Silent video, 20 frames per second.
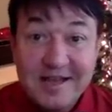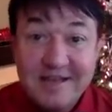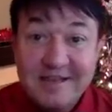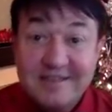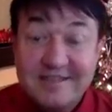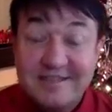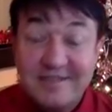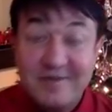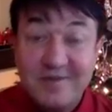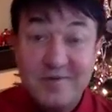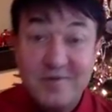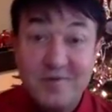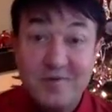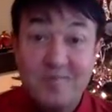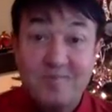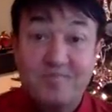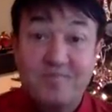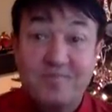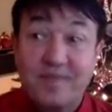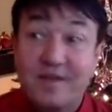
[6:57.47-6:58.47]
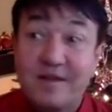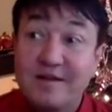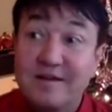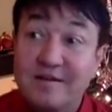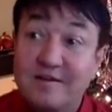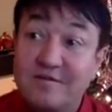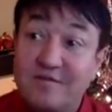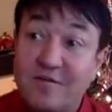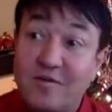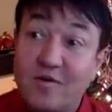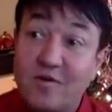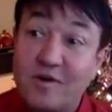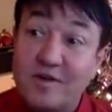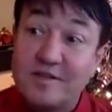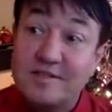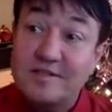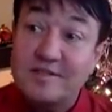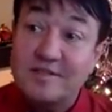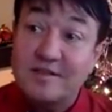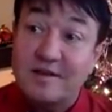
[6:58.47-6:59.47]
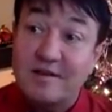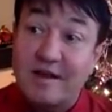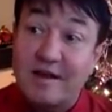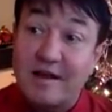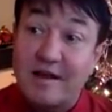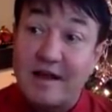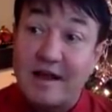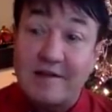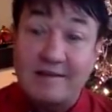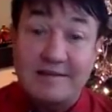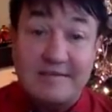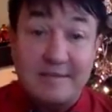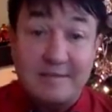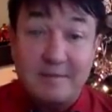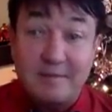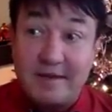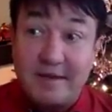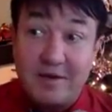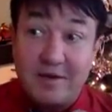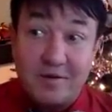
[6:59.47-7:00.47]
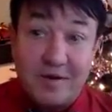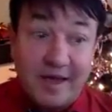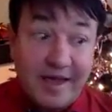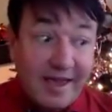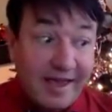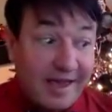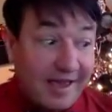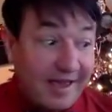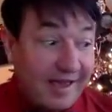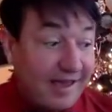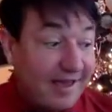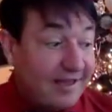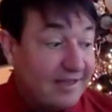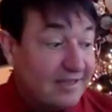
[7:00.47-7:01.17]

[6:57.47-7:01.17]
So, uh, for as I seem to be okay